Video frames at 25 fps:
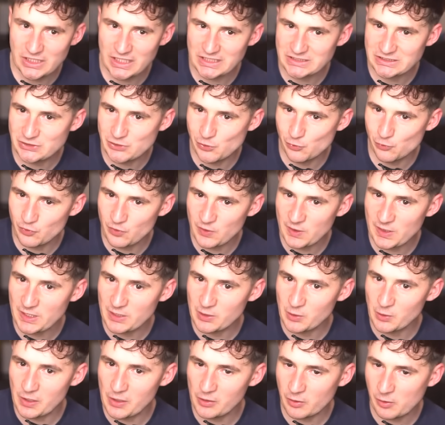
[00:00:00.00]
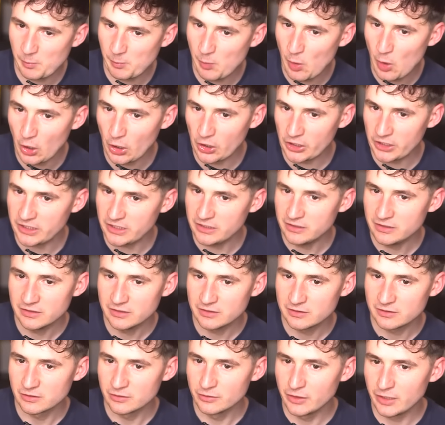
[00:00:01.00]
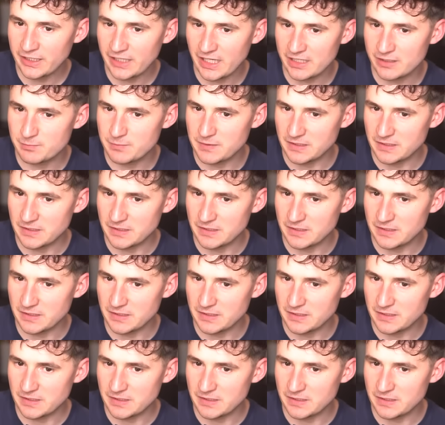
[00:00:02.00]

guys don't think I know how to party? Look at